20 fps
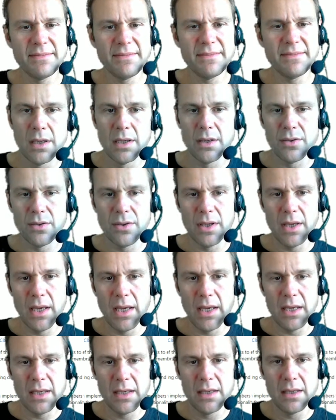
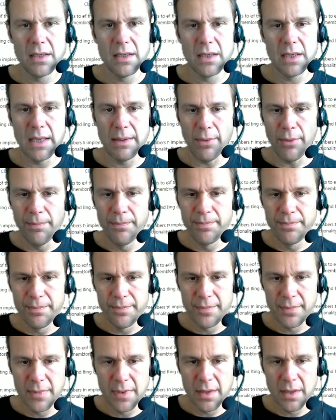Okay, come on.
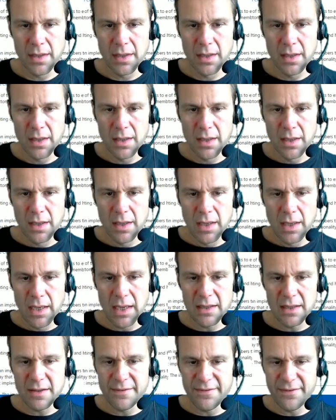
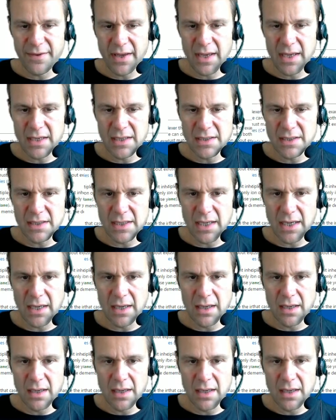Interface, yeah.